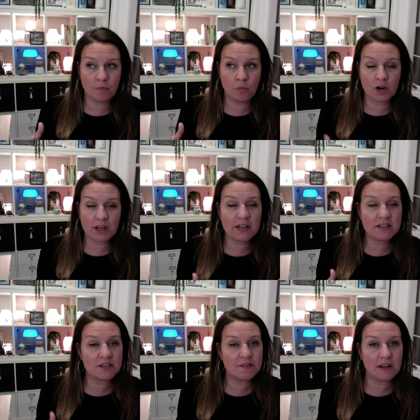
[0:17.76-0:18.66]
working
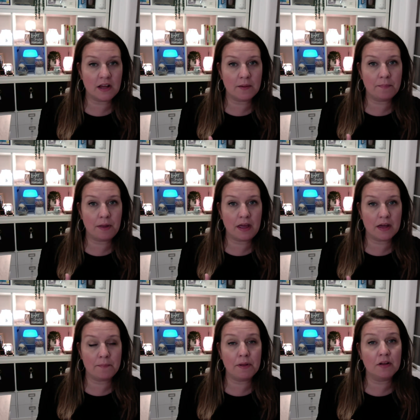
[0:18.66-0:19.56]
to develop
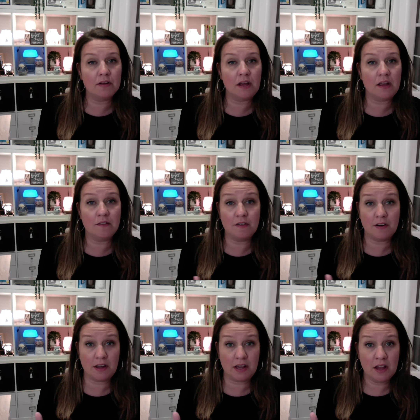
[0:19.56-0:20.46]
and build a
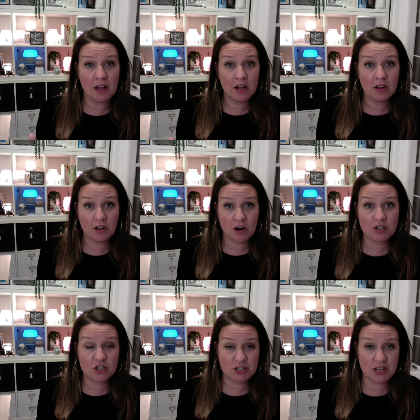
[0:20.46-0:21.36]
very
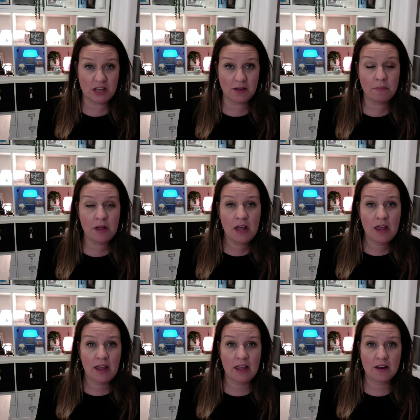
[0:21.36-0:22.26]
large team,
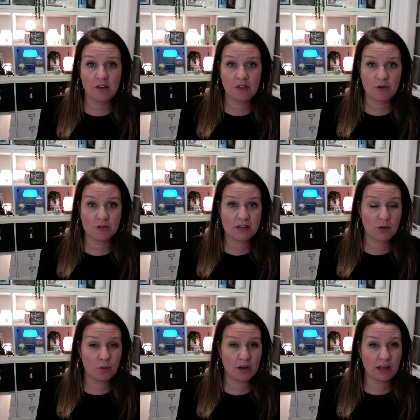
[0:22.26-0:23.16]
and those that are
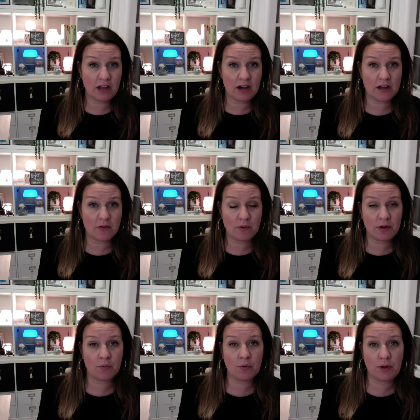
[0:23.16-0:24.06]
working on
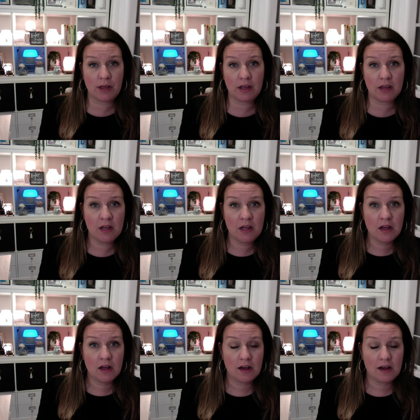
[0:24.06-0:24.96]
recruiting
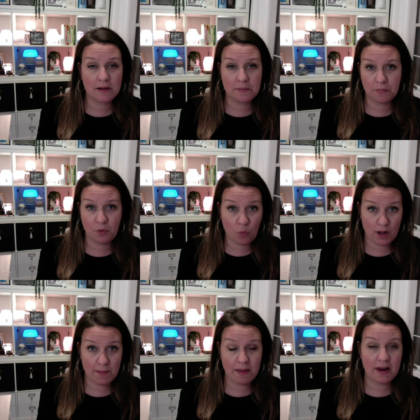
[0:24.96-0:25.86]

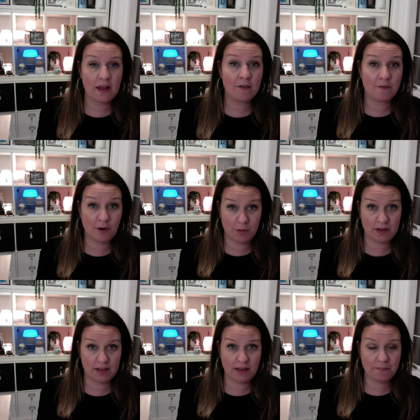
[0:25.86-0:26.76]
quite a bit and
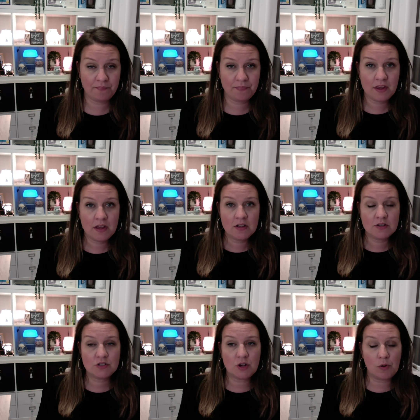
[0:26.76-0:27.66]
frequently.
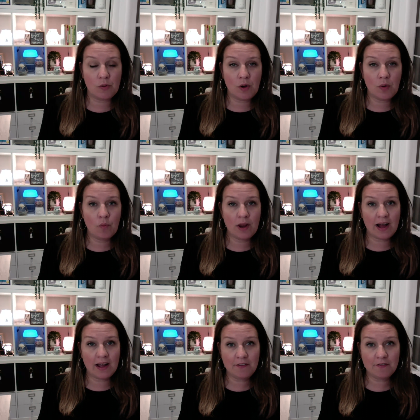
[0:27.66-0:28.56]
So when
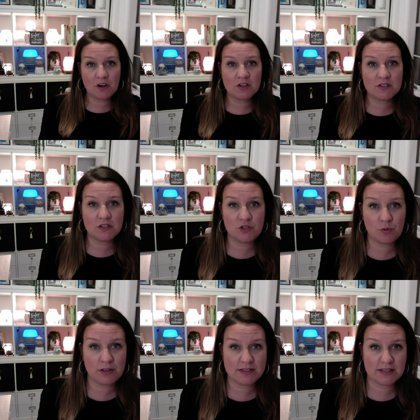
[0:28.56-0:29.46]
I first
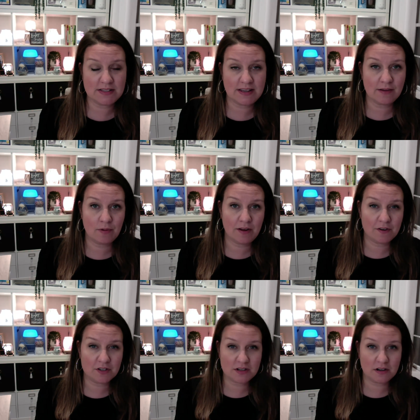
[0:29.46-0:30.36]
joined Sensi and when I
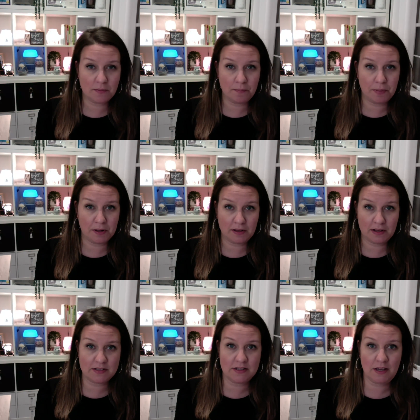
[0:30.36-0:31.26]
first started building
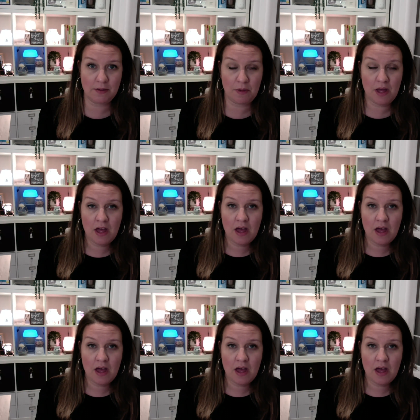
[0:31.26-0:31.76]
a team,